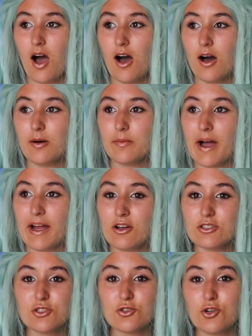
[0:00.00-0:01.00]
I
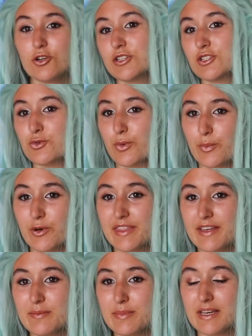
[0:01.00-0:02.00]
also couldn't swim
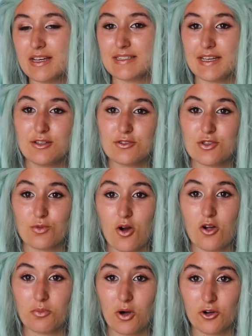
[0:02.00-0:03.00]
with it because I used the
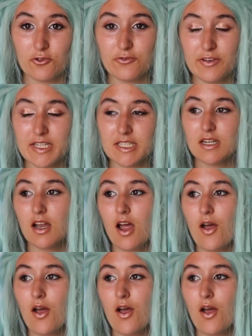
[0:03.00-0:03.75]
wrong monofin,